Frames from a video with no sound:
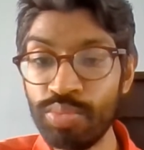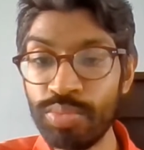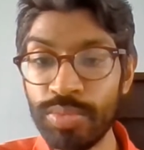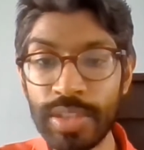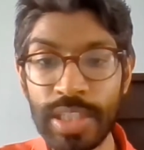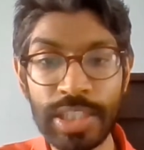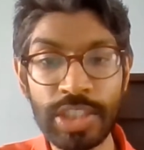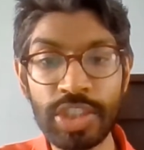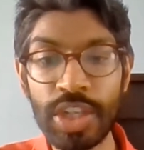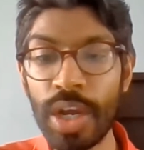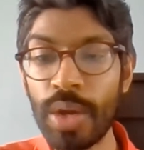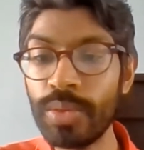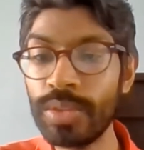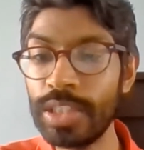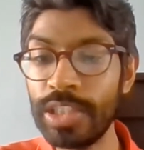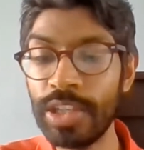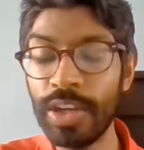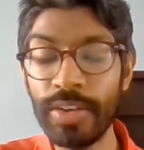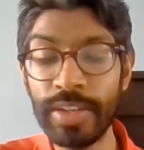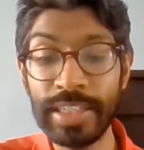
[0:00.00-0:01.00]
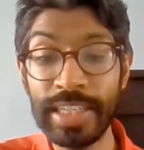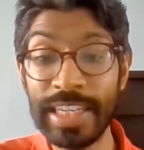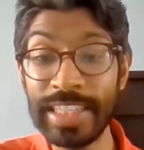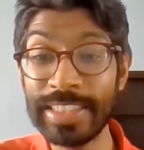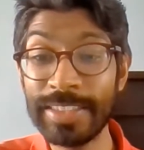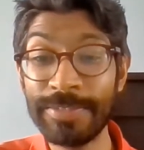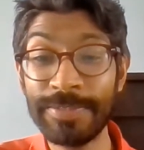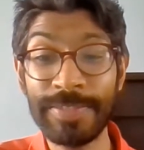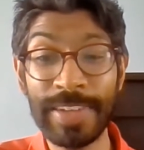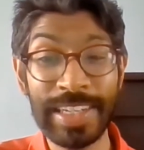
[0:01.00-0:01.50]
There's no denying he's
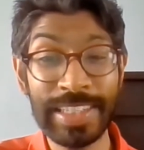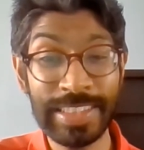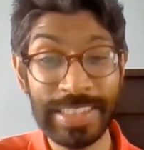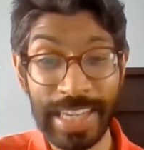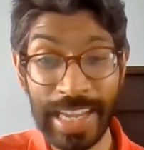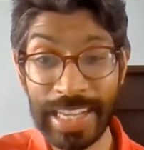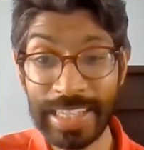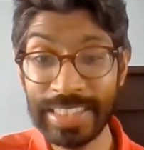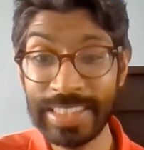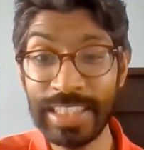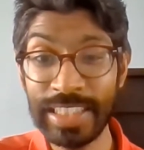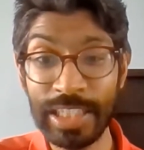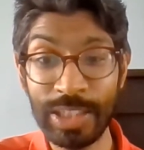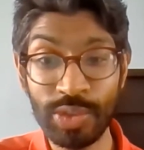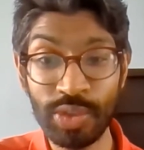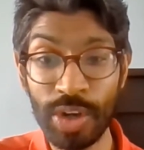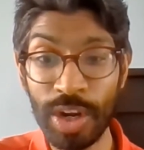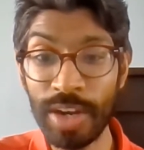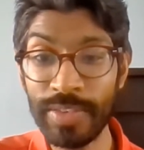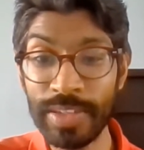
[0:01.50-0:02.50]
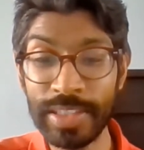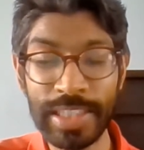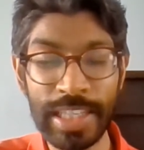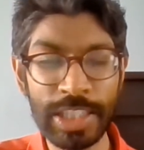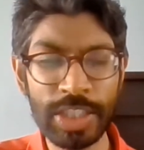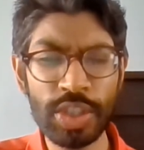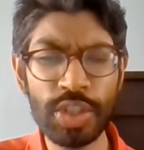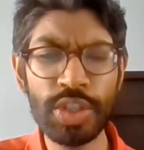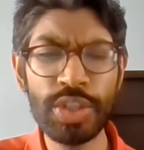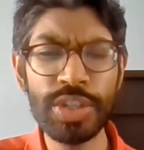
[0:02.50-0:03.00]
a fantastic driver.
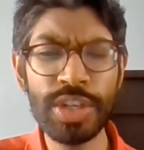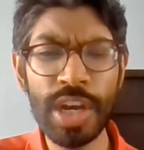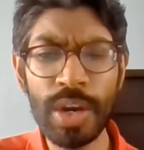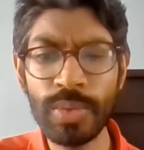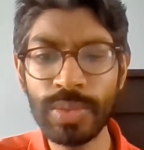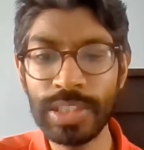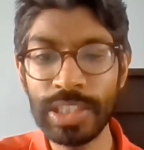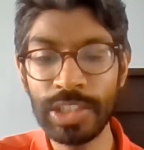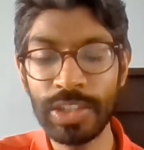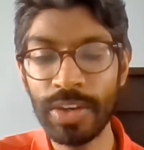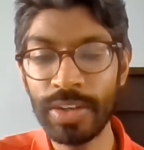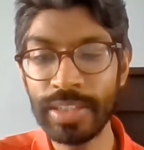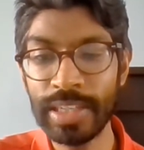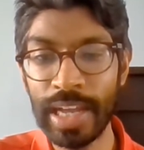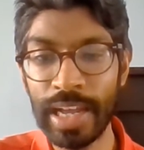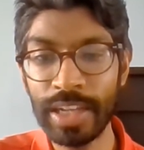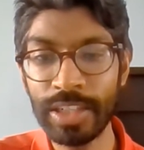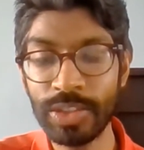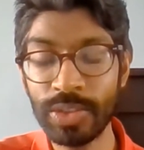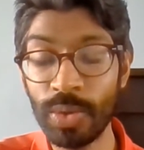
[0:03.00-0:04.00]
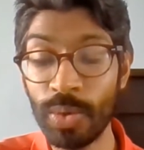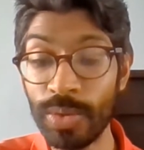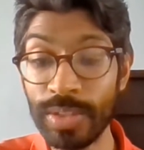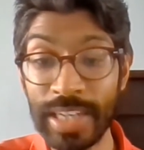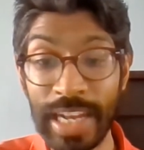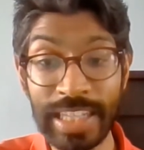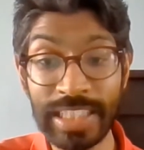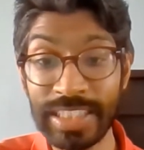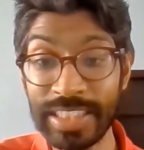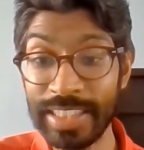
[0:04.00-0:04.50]
There's no denying that at all,
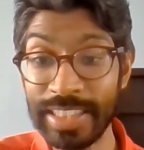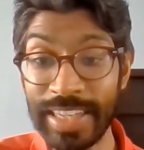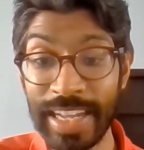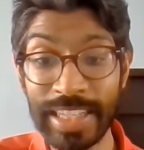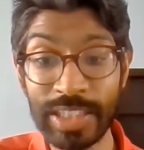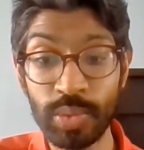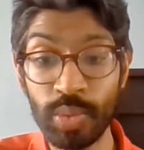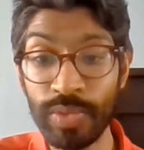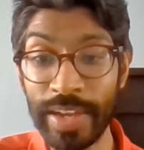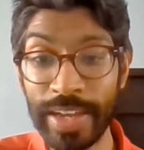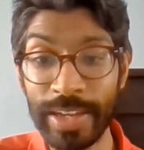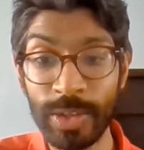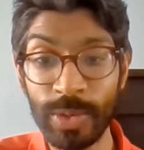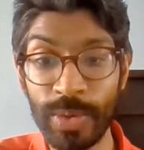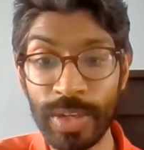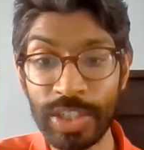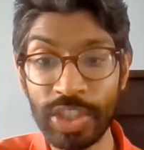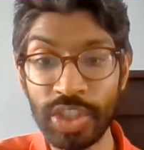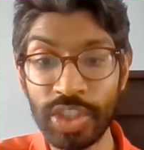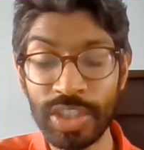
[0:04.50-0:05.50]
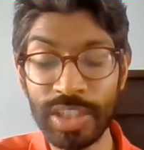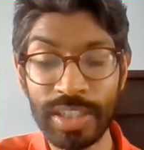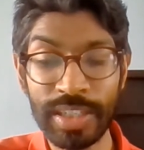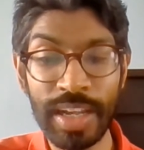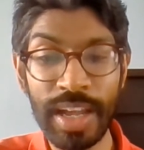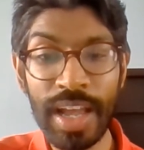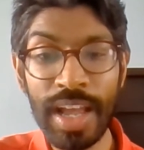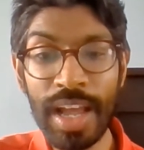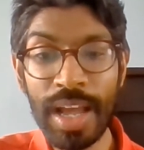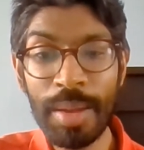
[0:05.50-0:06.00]
and that's without question.
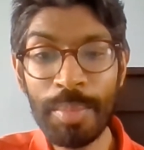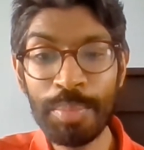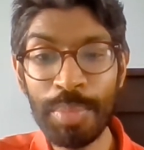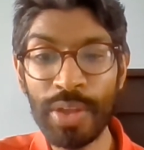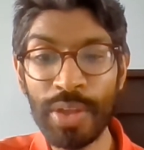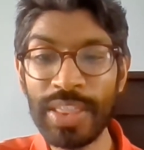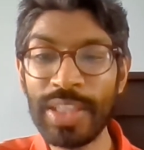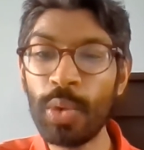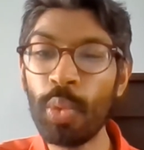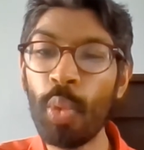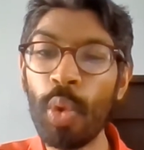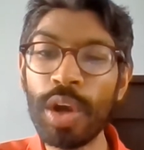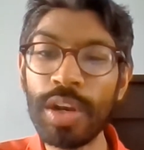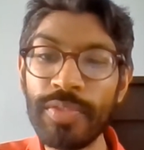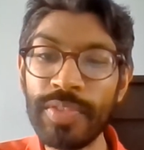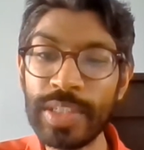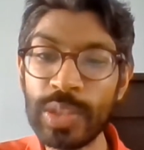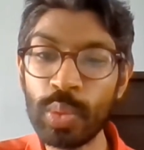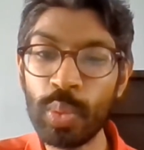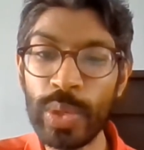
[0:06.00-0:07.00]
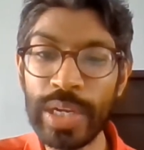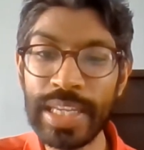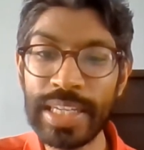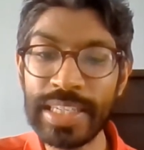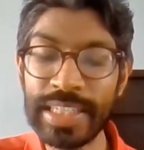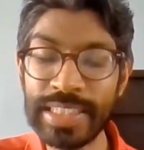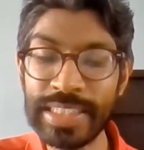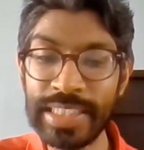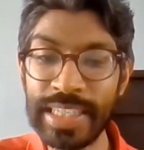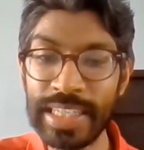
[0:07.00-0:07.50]
But I think one of his
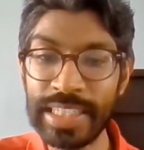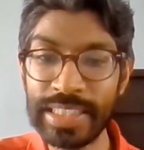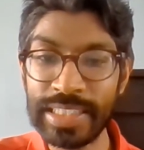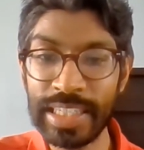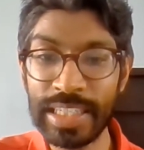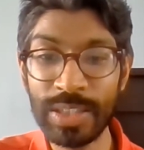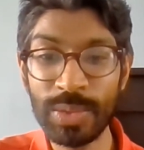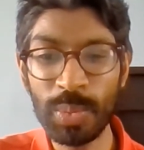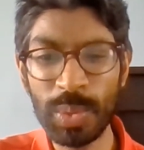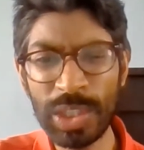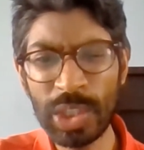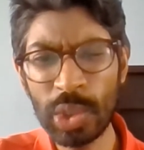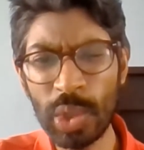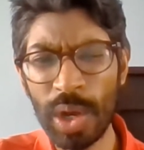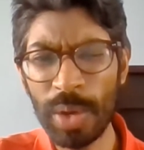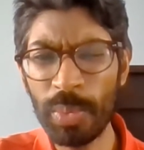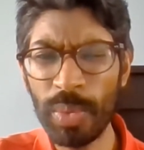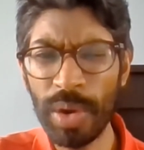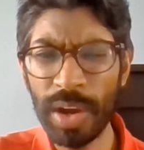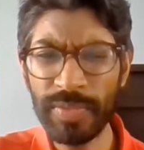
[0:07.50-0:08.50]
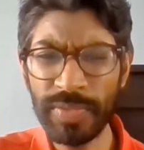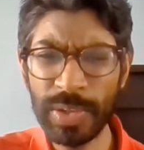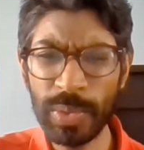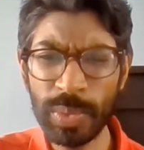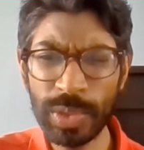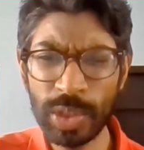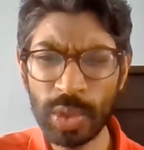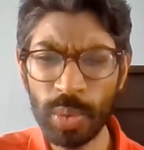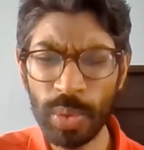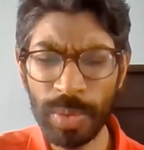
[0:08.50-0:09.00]
weaknesses, and I think
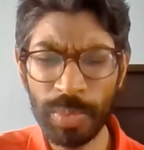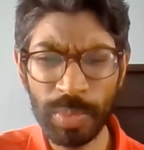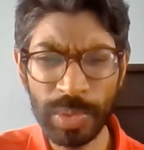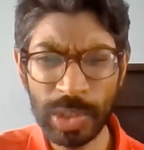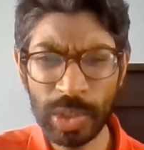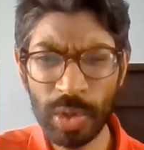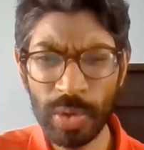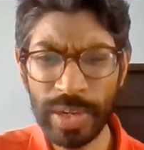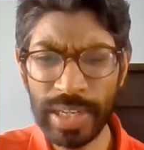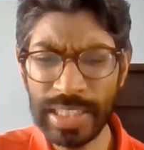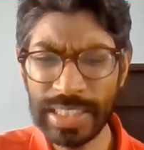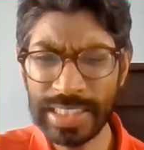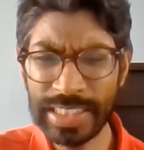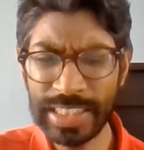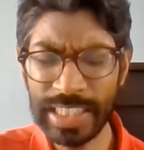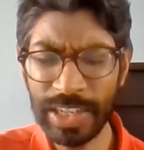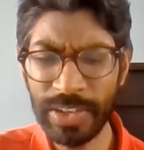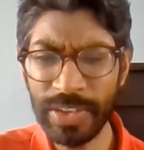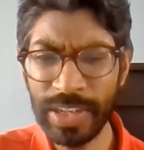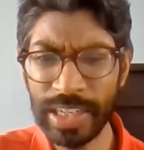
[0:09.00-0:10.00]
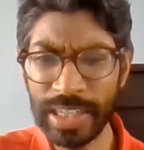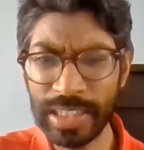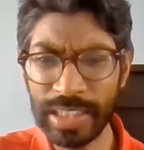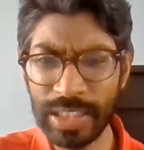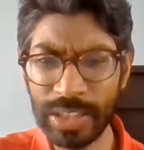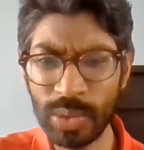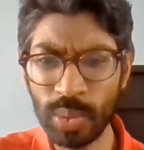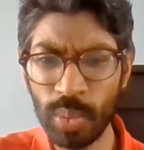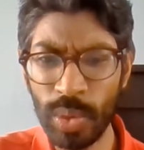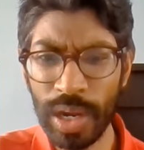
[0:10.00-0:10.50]
we saw it in Styria
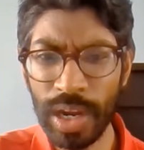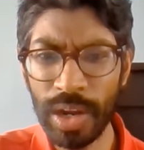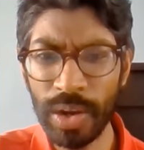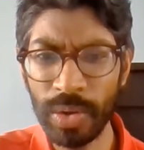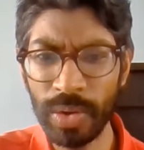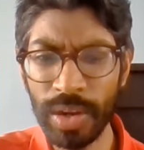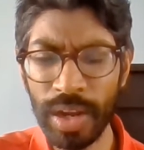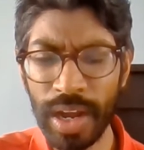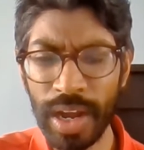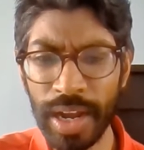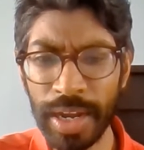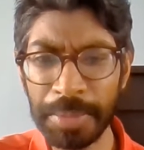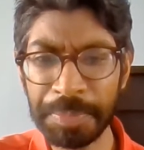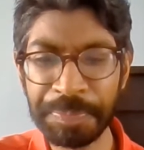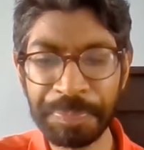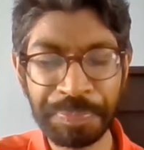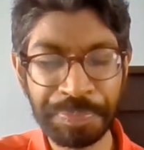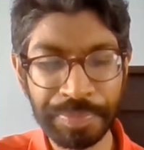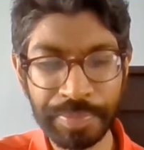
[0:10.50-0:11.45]
as well. Well,